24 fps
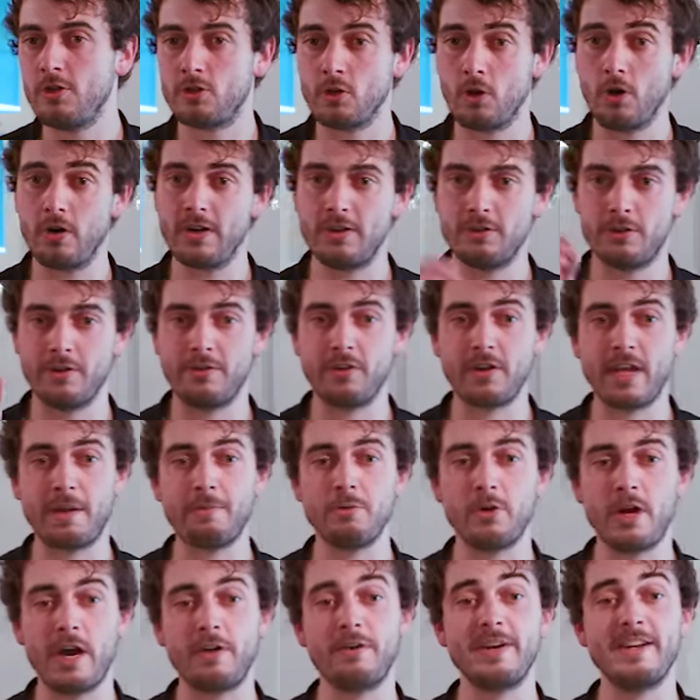So the
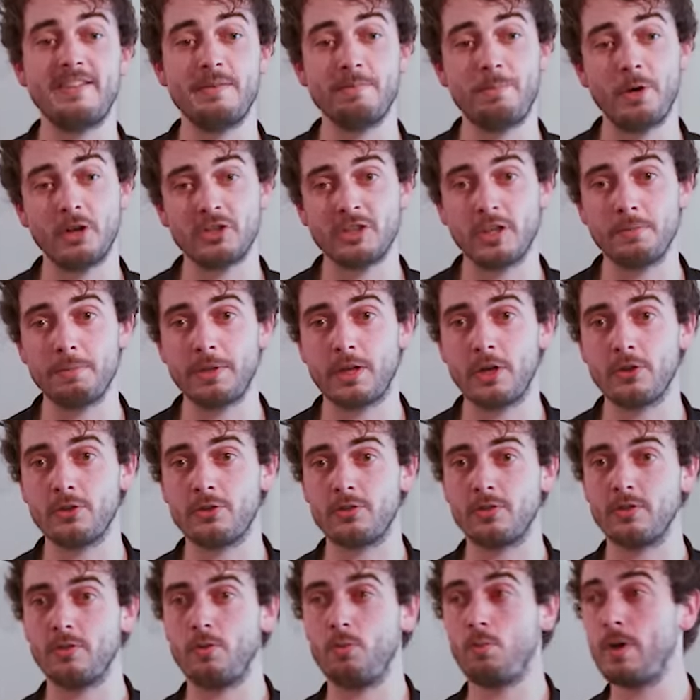vocabulary is important, because